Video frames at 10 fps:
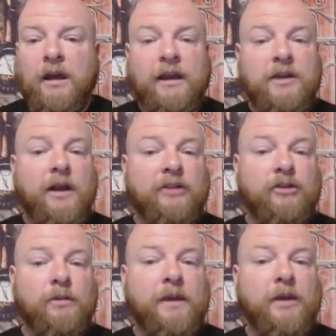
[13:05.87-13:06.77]
Can you guys
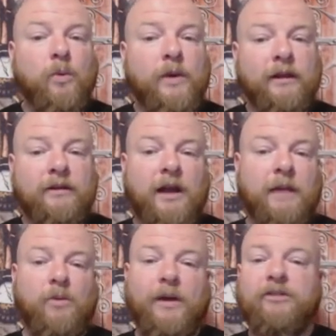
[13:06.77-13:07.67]
do a big Wheel of
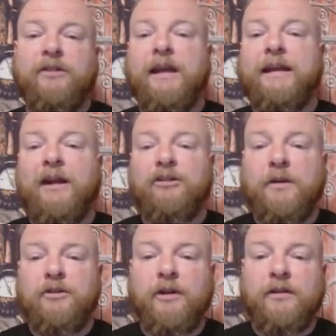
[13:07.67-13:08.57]
Time Wednesday
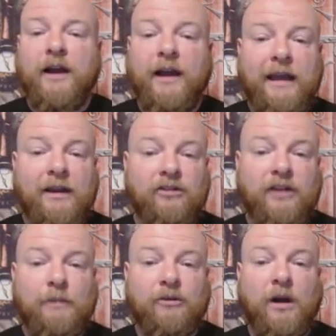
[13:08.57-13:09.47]
announcement during the hiatus
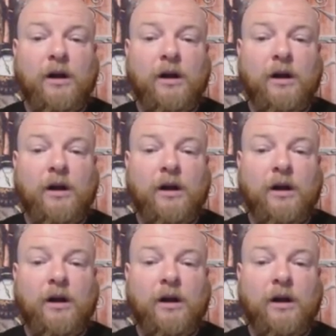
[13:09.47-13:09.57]
to keep